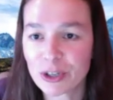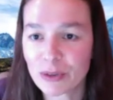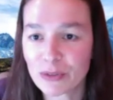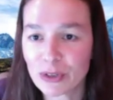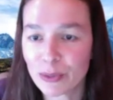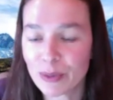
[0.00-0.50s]

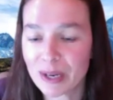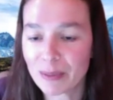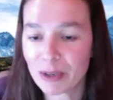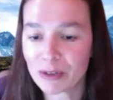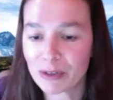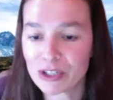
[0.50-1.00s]
if you don't mind, I'm
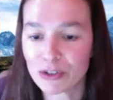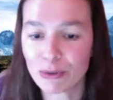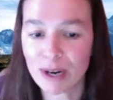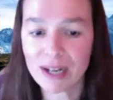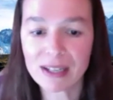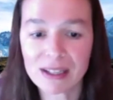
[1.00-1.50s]
gonna read
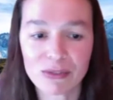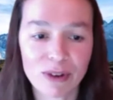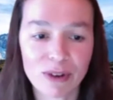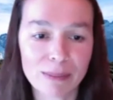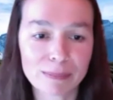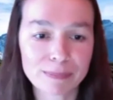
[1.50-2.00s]
directly
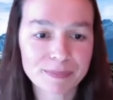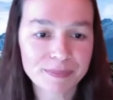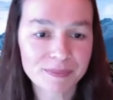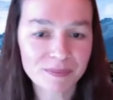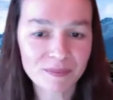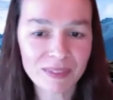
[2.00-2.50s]
from
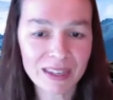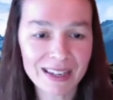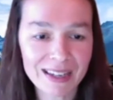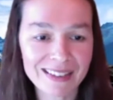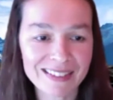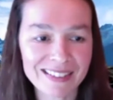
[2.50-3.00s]

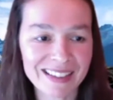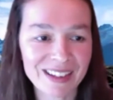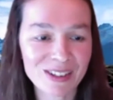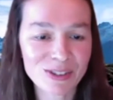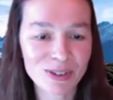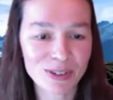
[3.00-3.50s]
his
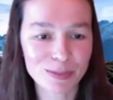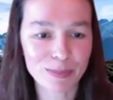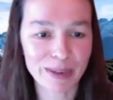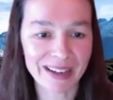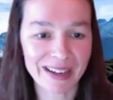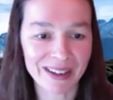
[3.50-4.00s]
land trust
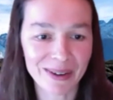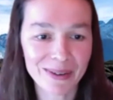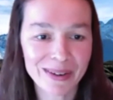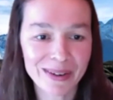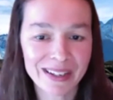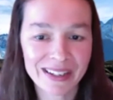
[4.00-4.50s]
bio
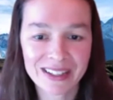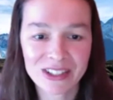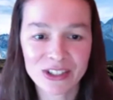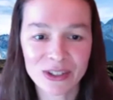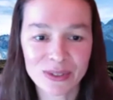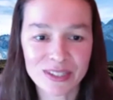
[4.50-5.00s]

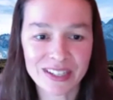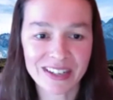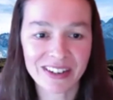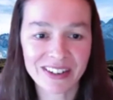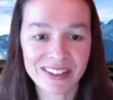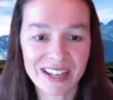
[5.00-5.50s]
Joe
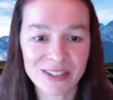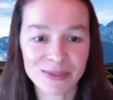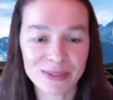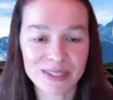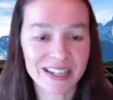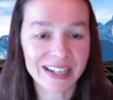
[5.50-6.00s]
Standart has
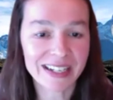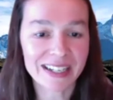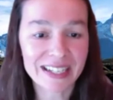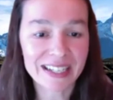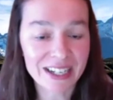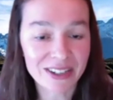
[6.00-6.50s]
resided
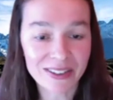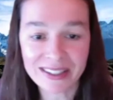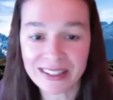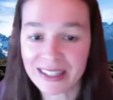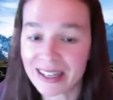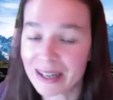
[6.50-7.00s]
here in
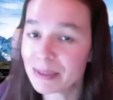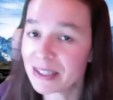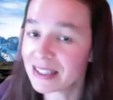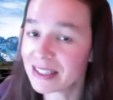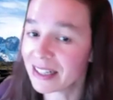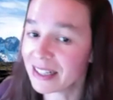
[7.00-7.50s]
Lyme
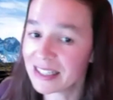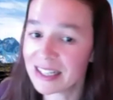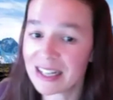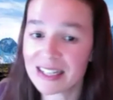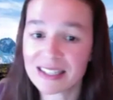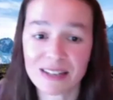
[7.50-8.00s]
since
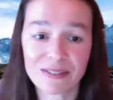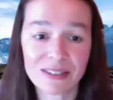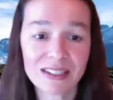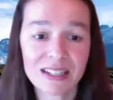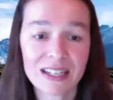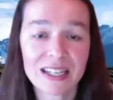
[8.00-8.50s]

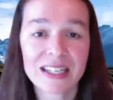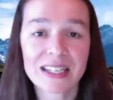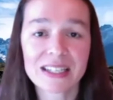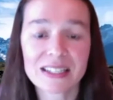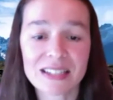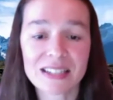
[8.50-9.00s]
1987.
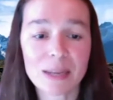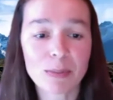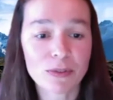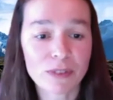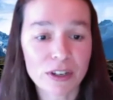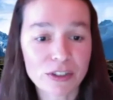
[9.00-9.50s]
He is a
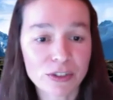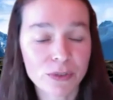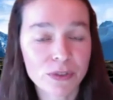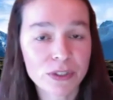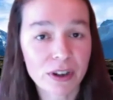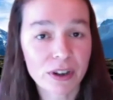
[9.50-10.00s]
professional
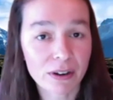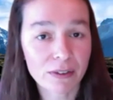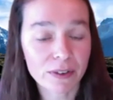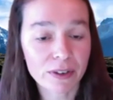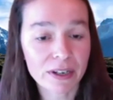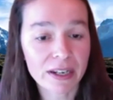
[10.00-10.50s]

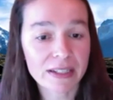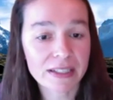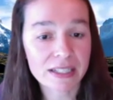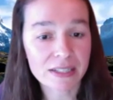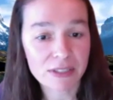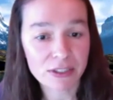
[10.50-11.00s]
photographer and
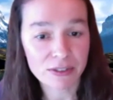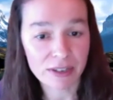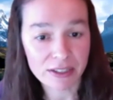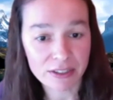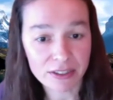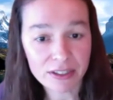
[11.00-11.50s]
TV
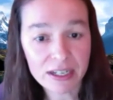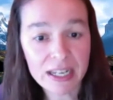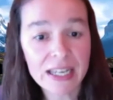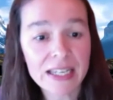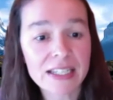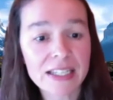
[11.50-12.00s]
director.
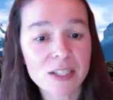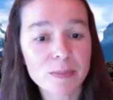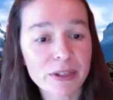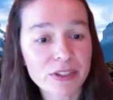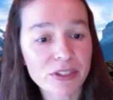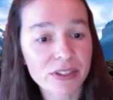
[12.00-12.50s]
He
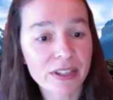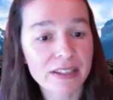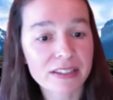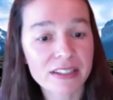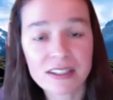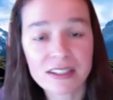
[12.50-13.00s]

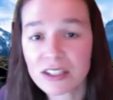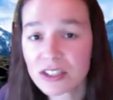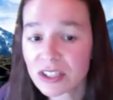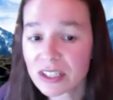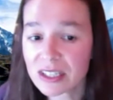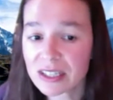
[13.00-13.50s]
specialized
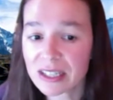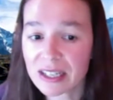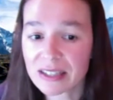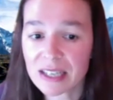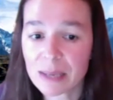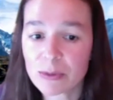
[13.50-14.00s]
initially in
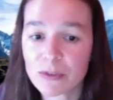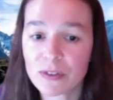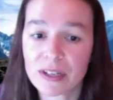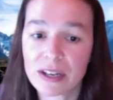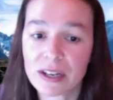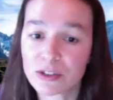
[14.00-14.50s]
landscapes for the
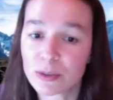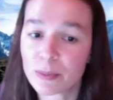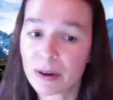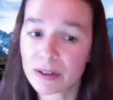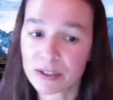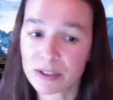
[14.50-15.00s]
National
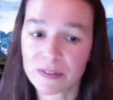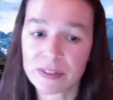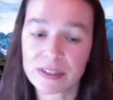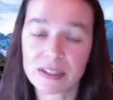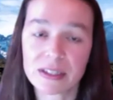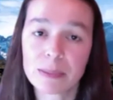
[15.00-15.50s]
Park
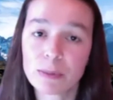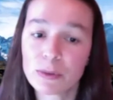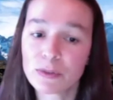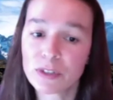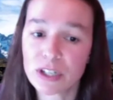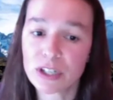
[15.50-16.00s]
Service and then
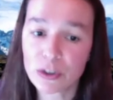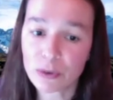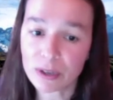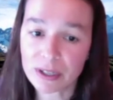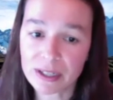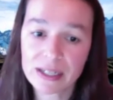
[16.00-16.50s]
moved to New
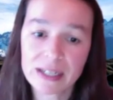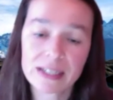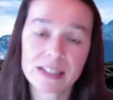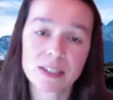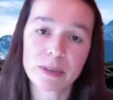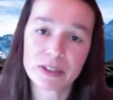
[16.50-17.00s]
York
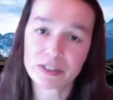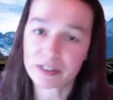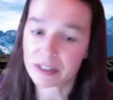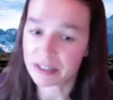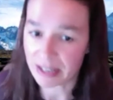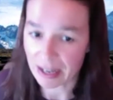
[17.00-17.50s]
to
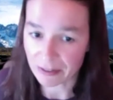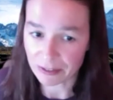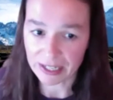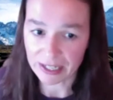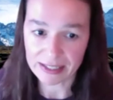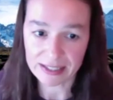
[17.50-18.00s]
specialize in
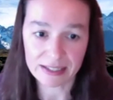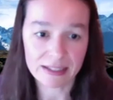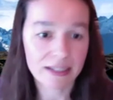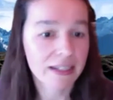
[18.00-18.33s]
advertising.